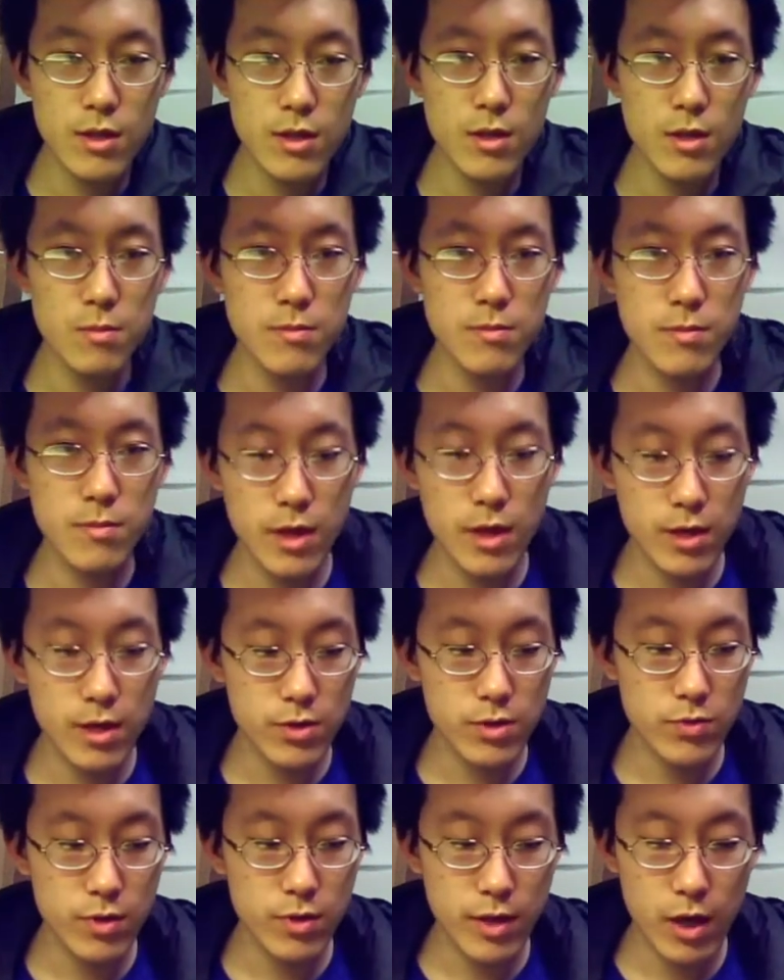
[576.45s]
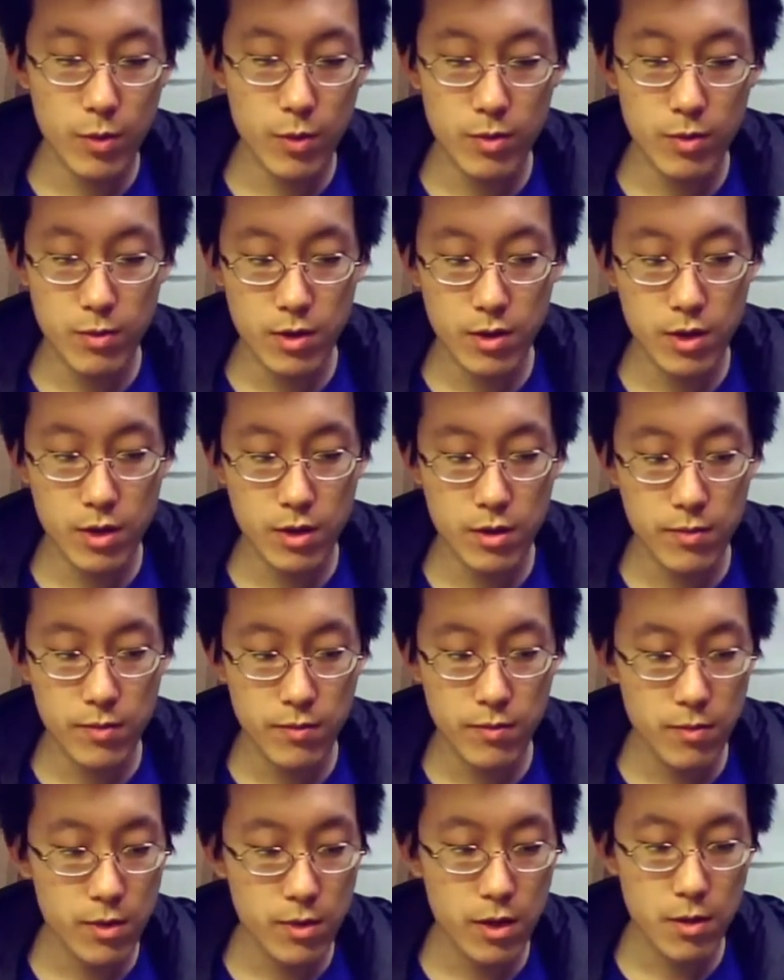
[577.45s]
Yep, and it's really helping me
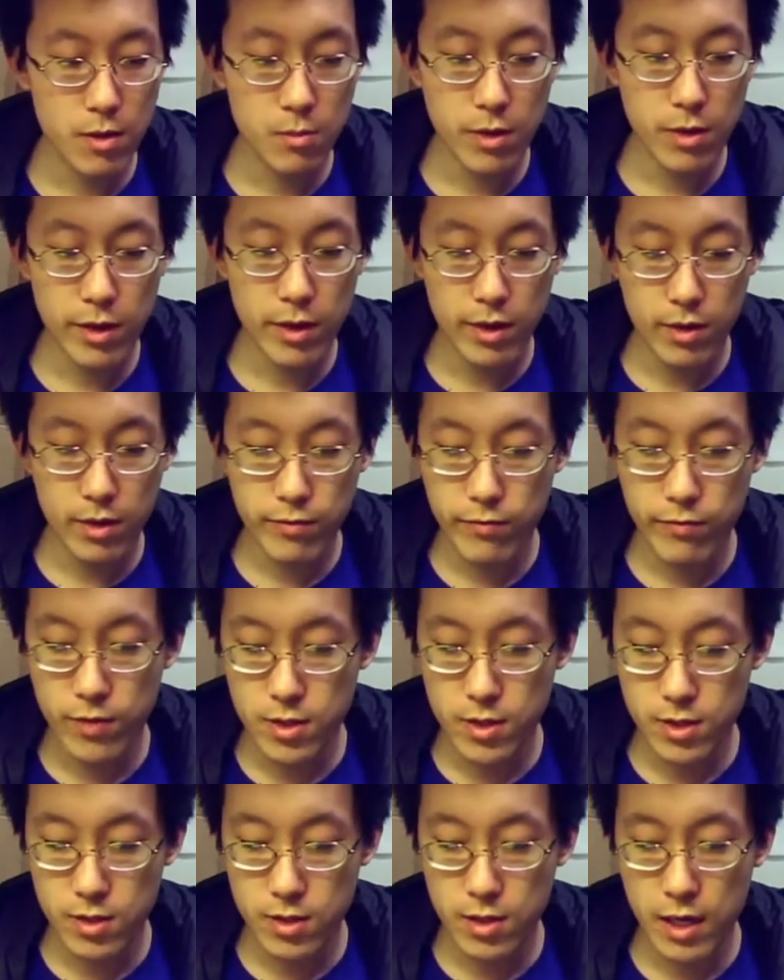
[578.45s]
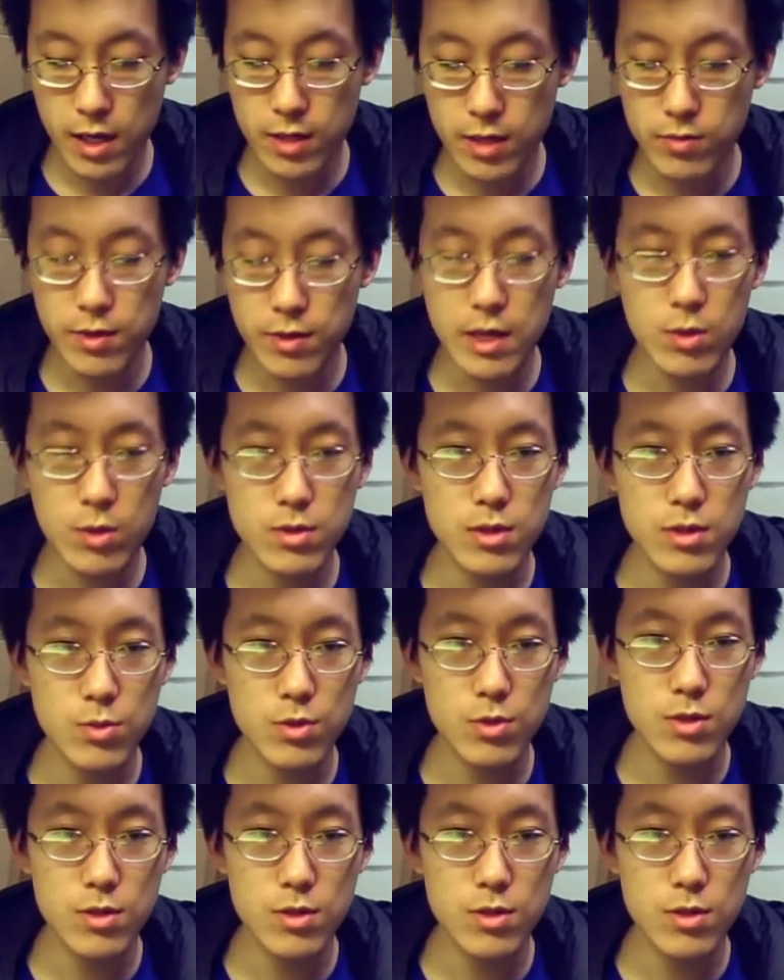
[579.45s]
in my physics class right now since